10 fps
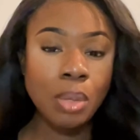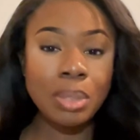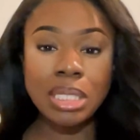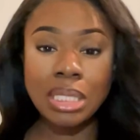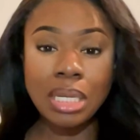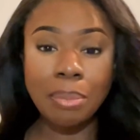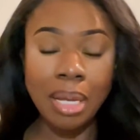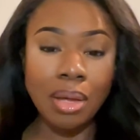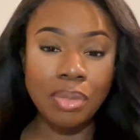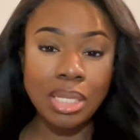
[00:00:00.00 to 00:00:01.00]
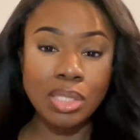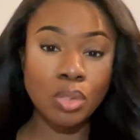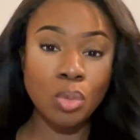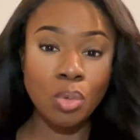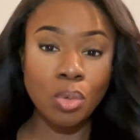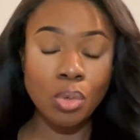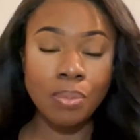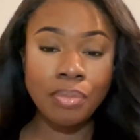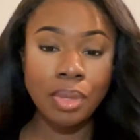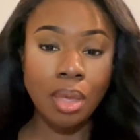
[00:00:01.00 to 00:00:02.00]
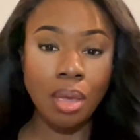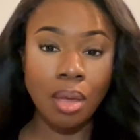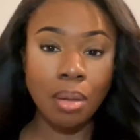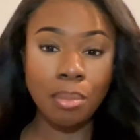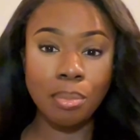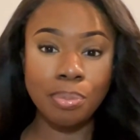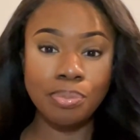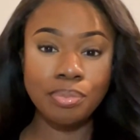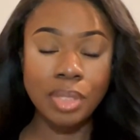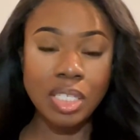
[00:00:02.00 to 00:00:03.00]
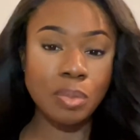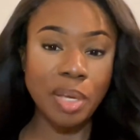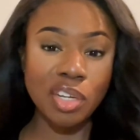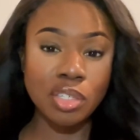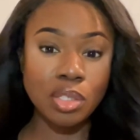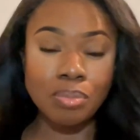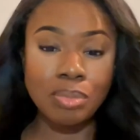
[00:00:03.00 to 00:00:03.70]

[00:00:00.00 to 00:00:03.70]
Well, let's think about how they score inspections.